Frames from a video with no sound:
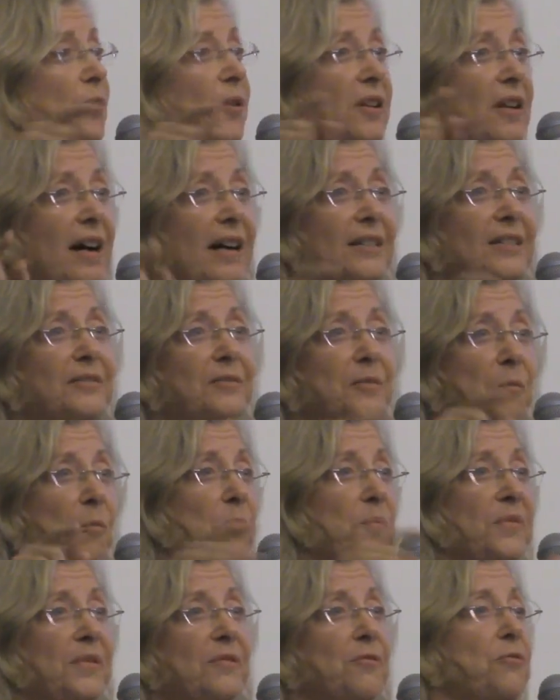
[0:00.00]
are not, you
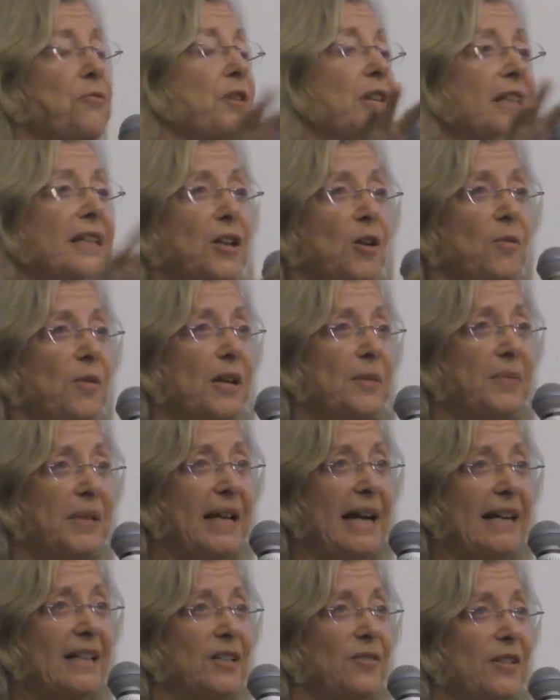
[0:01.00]
really don't want to be
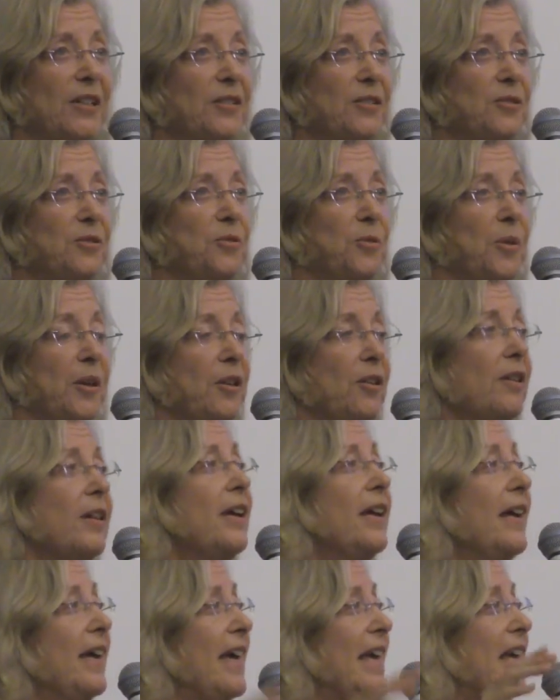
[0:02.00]
active on Twitter.
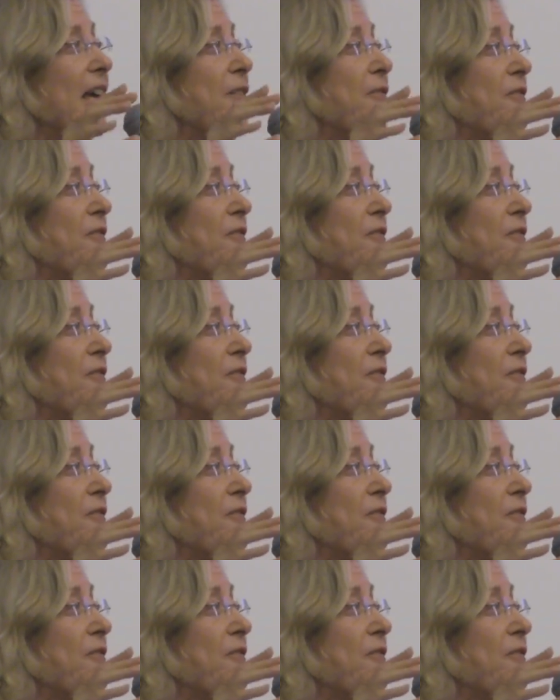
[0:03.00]
If,